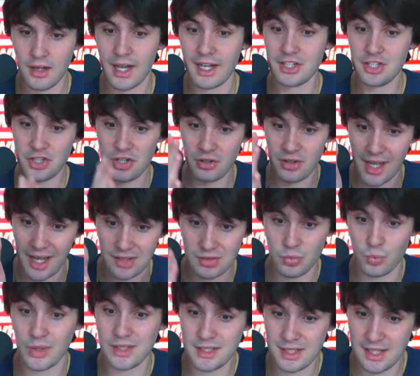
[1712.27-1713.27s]
I showed you, I
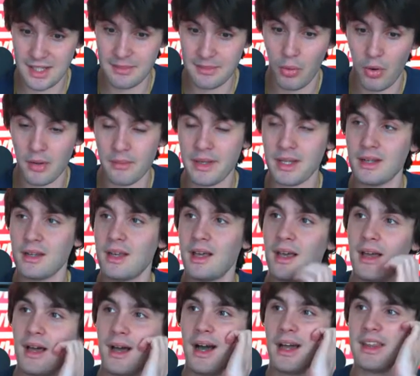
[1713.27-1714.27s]
went to the appointment,
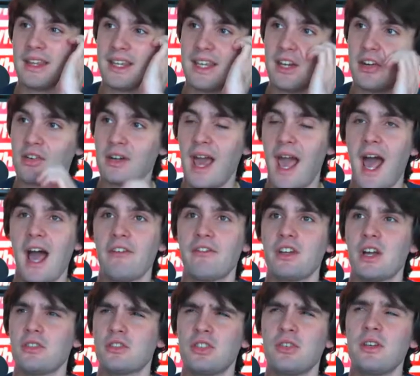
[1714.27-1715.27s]
I think a year and a half
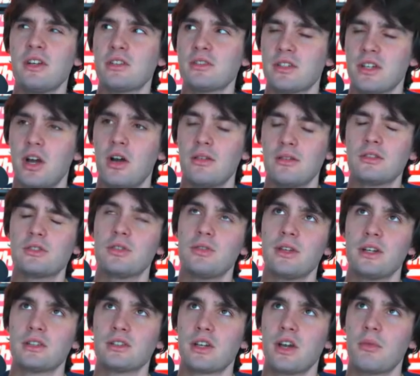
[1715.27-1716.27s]
ago, a year and
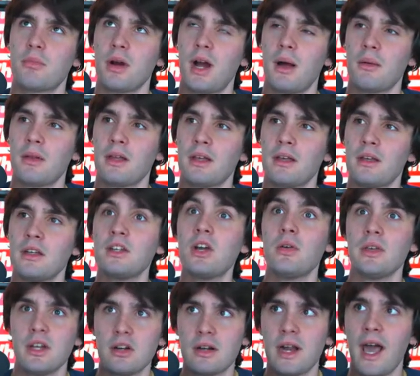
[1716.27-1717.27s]

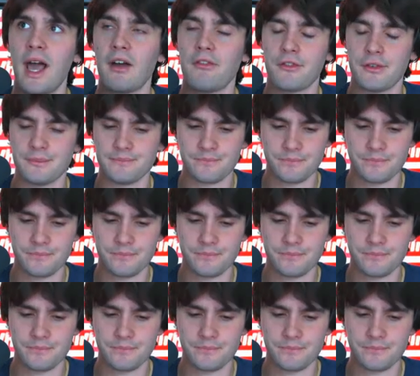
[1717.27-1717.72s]
a half.